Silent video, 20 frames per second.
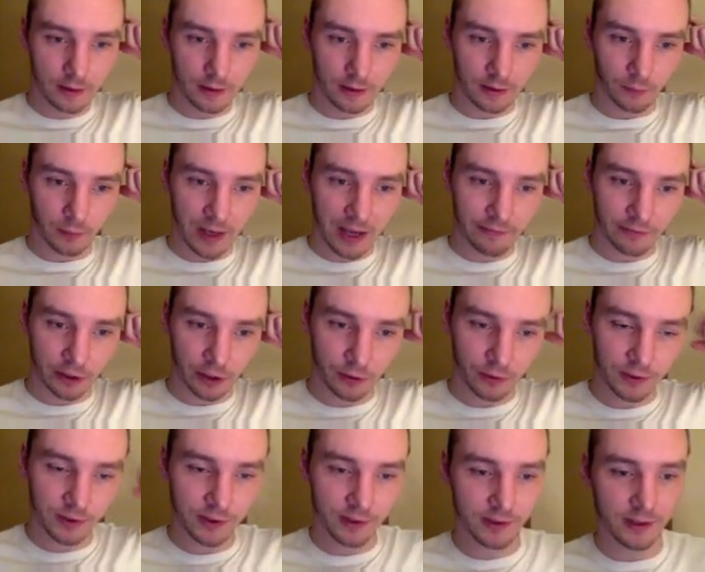if we have a
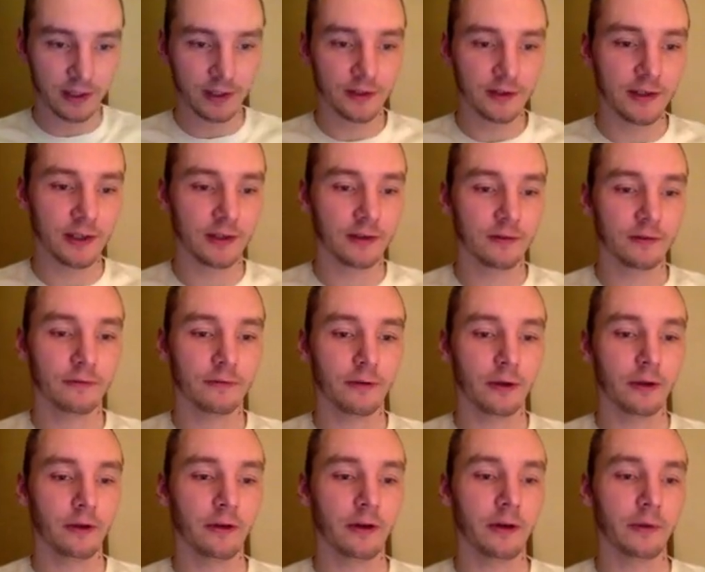host, then
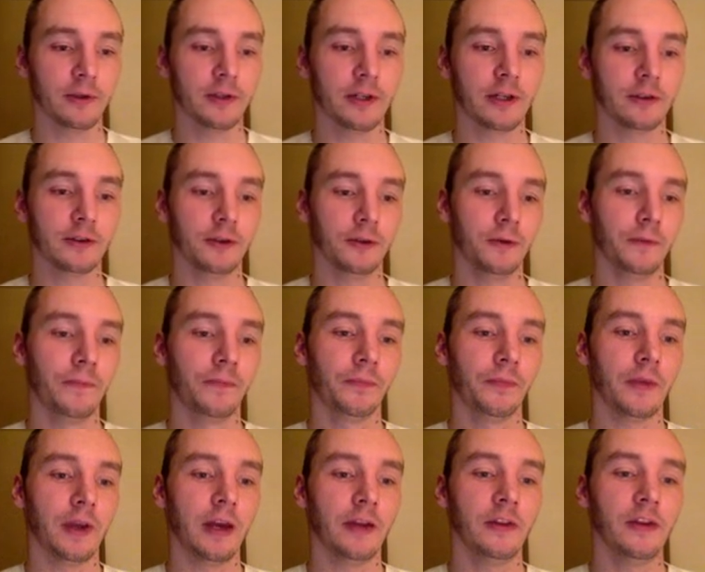follow the guy we stuck to.
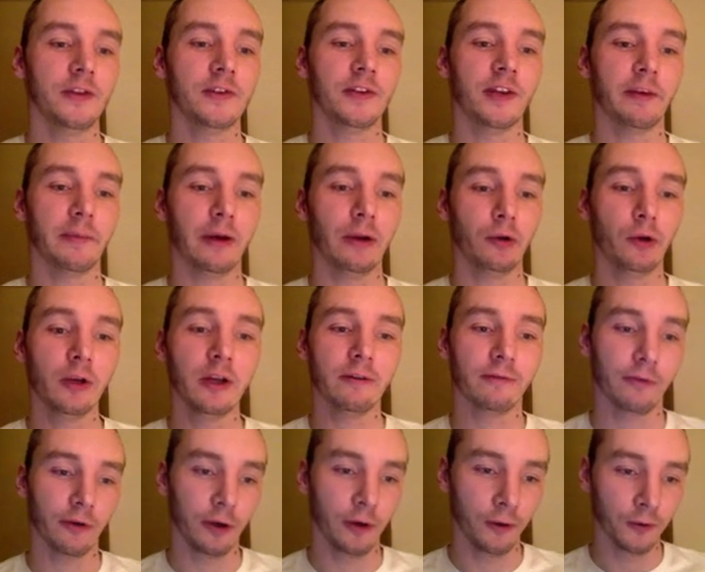And this thing about looking
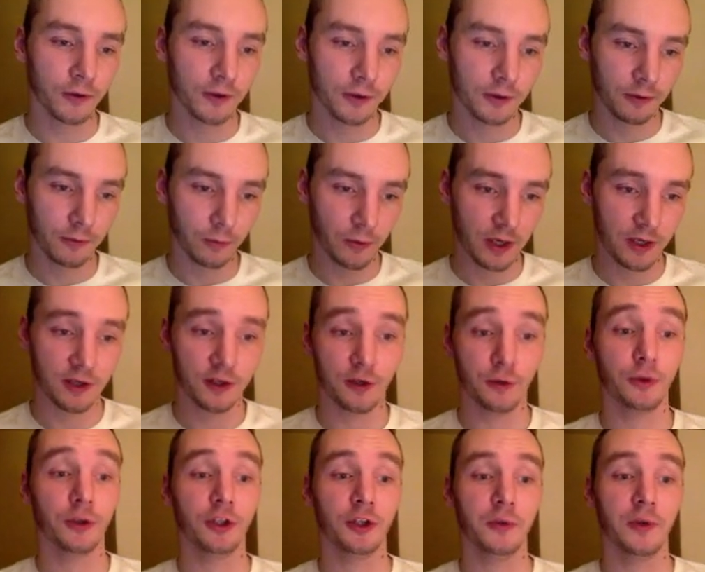for a host, we actually
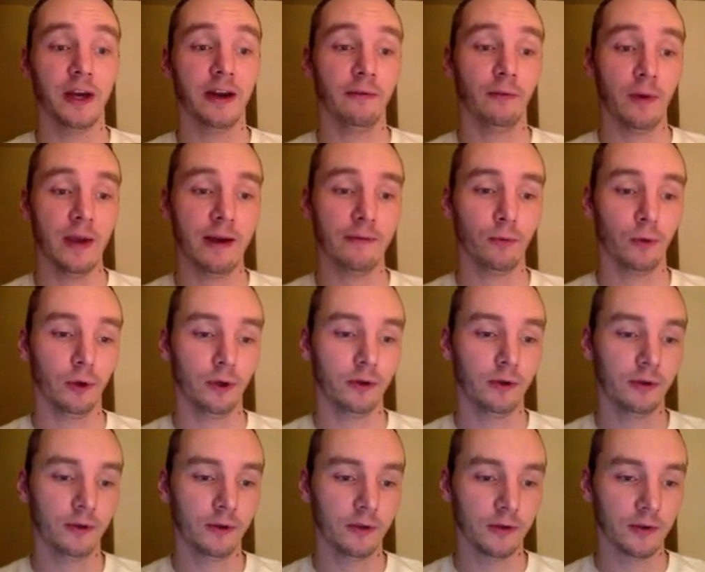don't want to do that if we have one.
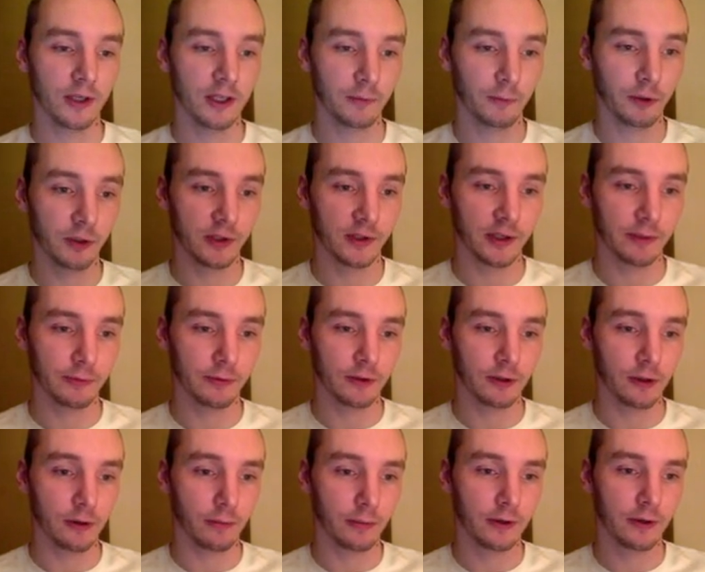So let's put this up
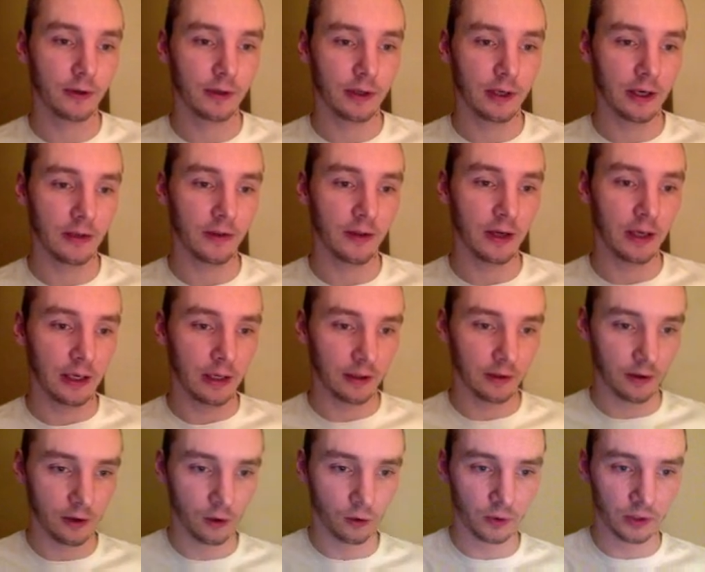top, and
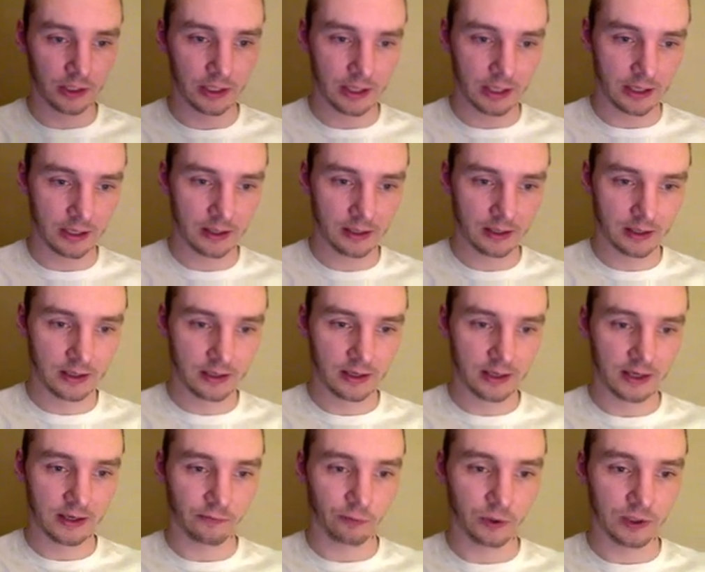then only
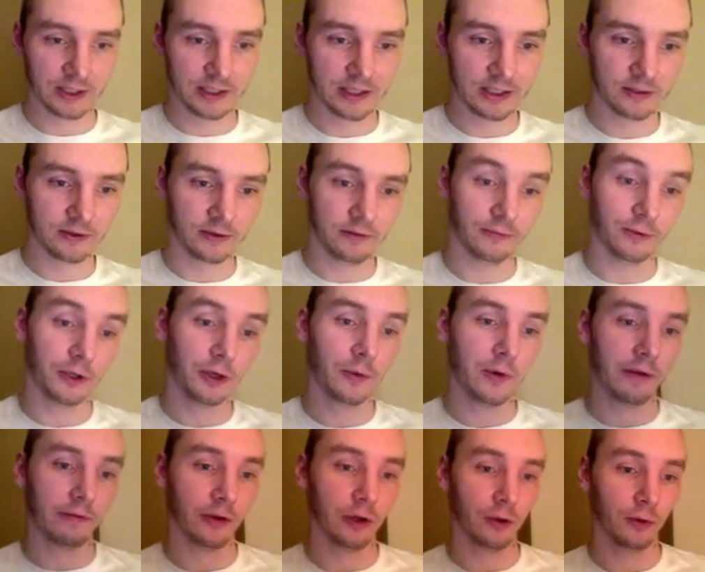if we don't
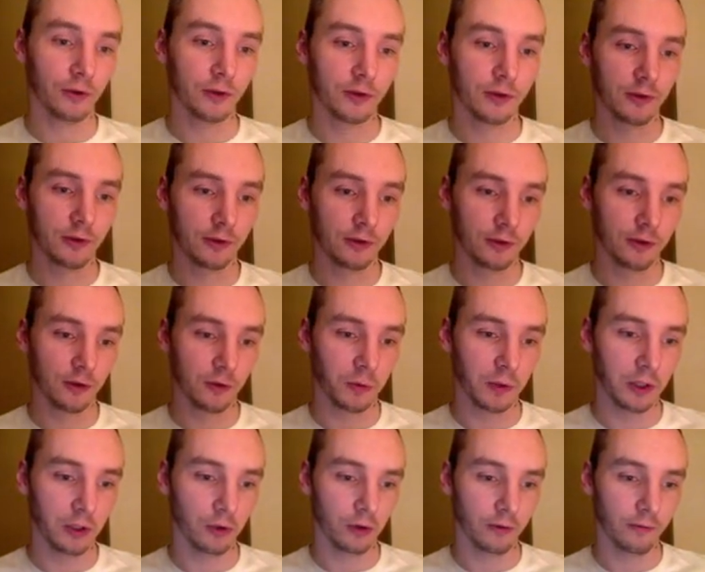have a host should
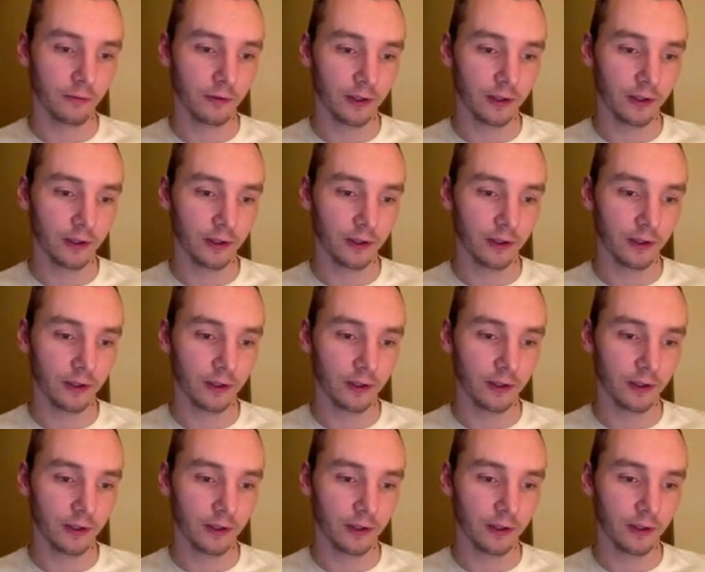we look for